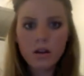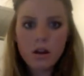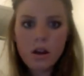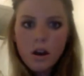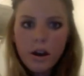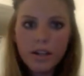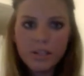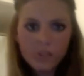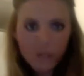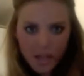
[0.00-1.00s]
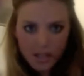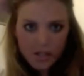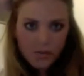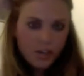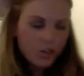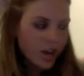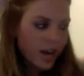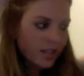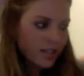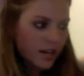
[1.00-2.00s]
All right, and so that's 3
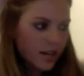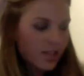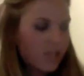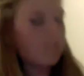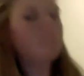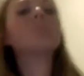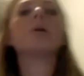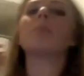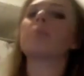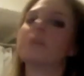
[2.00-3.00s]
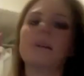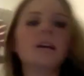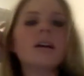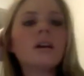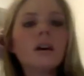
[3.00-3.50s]
tracks, and I think that's probably